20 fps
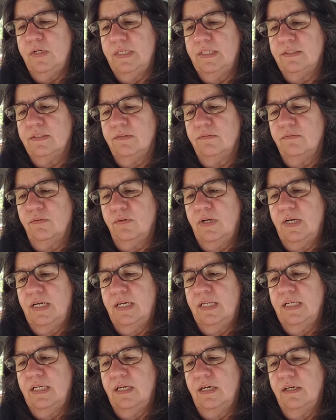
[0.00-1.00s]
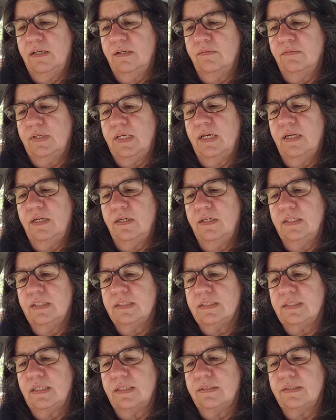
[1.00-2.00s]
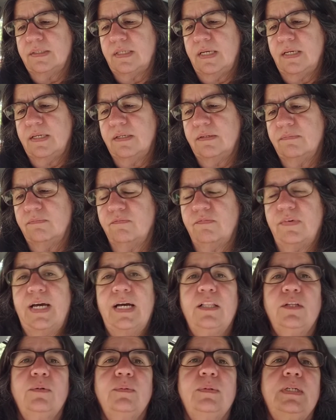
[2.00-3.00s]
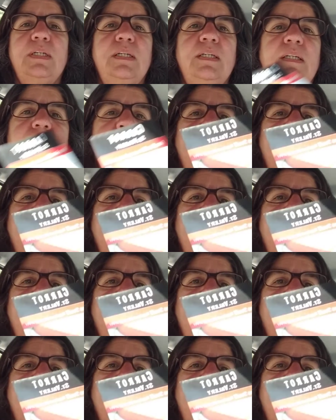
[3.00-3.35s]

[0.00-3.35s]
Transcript: It's a variety of carrots, St. Valerie.